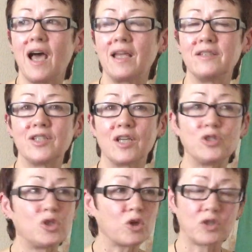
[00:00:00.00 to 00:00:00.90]
and
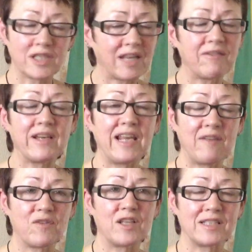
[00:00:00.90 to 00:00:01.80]
just giving
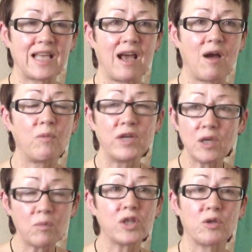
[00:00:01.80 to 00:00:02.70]
leaflets out, and we
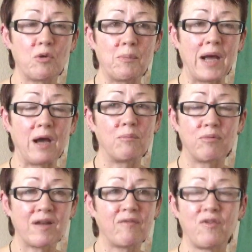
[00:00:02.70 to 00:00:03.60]
knew what they were about.
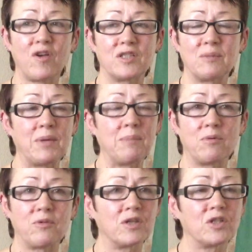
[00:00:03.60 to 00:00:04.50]
Britain First, the
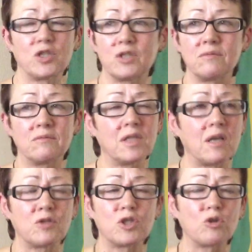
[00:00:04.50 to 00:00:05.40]
people that
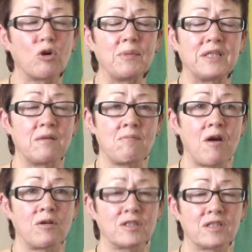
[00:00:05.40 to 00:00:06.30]
storm into
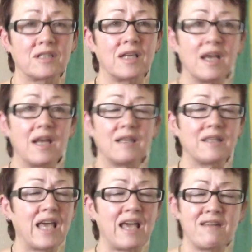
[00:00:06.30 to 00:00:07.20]
mosques,
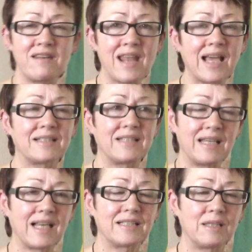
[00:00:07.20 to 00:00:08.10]
they're nasty
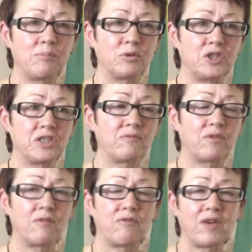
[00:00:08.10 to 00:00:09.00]
bunch
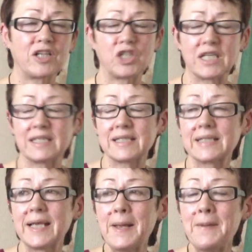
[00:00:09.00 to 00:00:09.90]
of fascists.